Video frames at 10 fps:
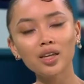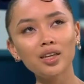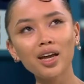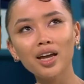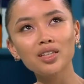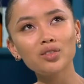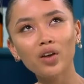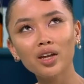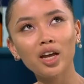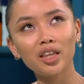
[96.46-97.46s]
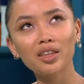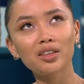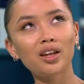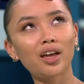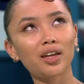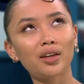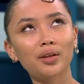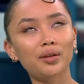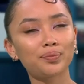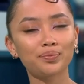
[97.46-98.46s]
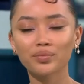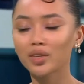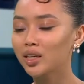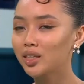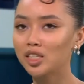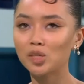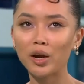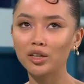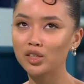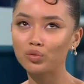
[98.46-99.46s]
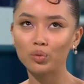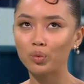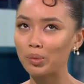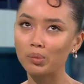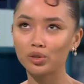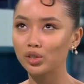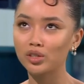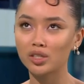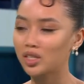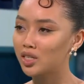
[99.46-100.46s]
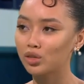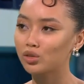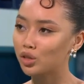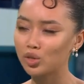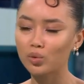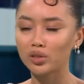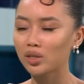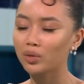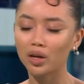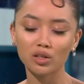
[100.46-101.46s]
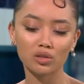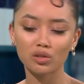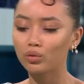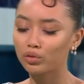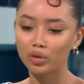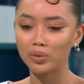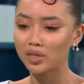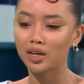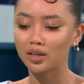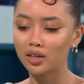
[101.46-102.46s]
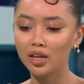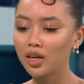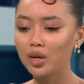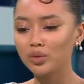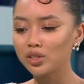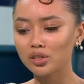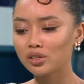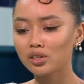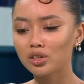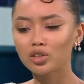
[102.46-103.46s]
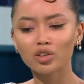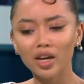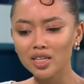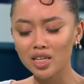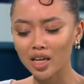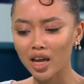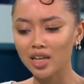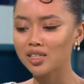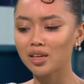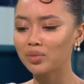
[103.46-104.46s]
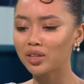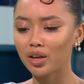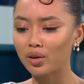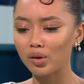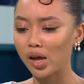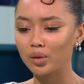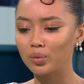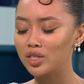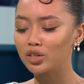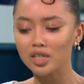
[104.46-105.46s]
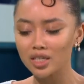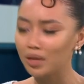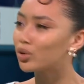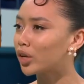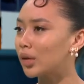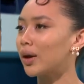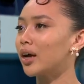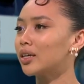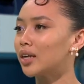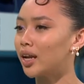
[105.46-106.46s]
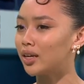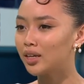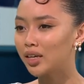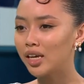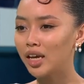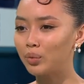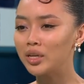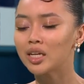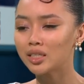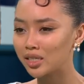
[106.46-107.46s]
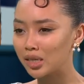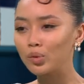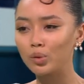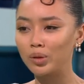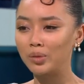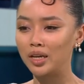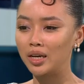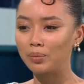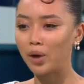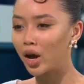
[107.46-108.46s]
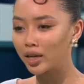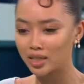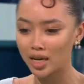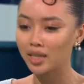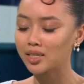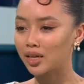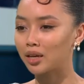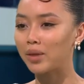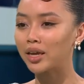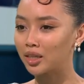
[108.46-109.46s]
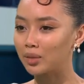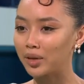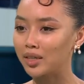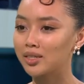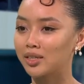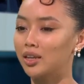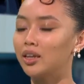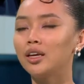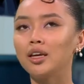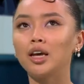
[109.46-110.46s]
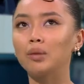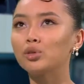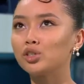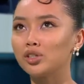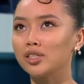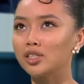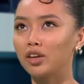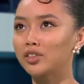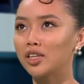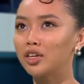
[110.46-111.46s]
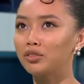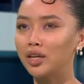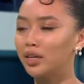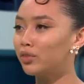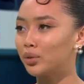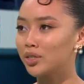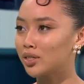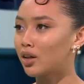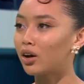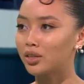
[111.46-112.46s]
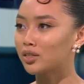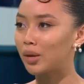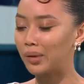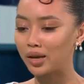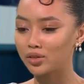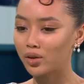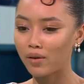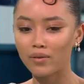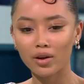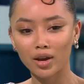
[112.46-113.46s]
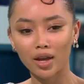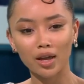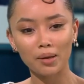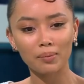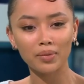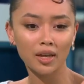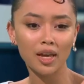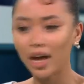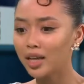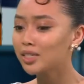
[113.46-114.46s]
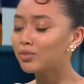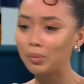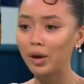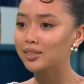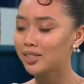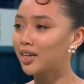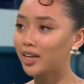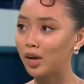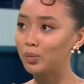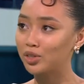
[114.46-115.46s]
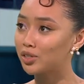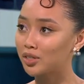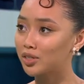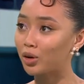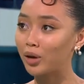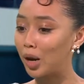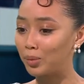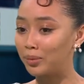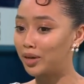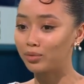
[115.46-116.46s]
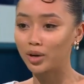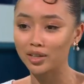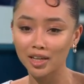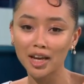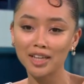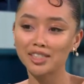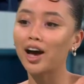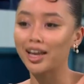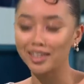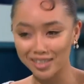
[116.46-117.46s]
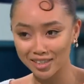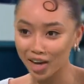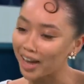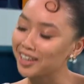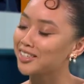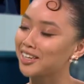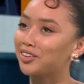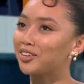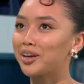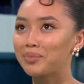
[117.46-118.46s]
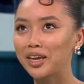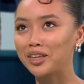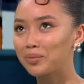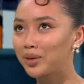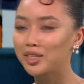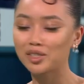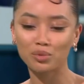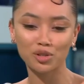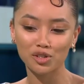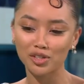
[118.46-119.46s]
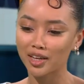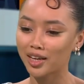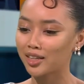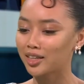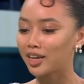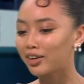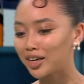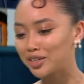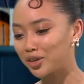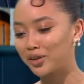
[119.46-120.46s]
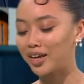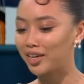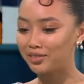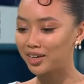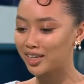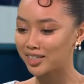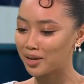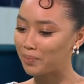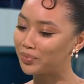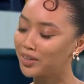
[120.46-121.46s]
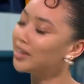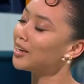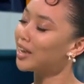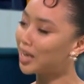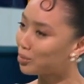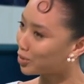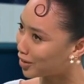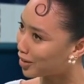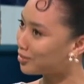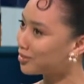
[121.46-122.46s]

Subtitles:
Yeah, it's funny. I think the disparity of women producers is still so small. It's something like 2 or 3%, which is crazy, and it's something that like we do need to keep talking about, and we need to see more women behind the desk and making the beats and producing stuff, because I think it really influences the art that's coming out. So I'm very, I guess I'm really proud to say, I produced this whole album, and I've worked tirelessly on like making the beats and producing it and the lyrics. So yeah, it really is a labour of love.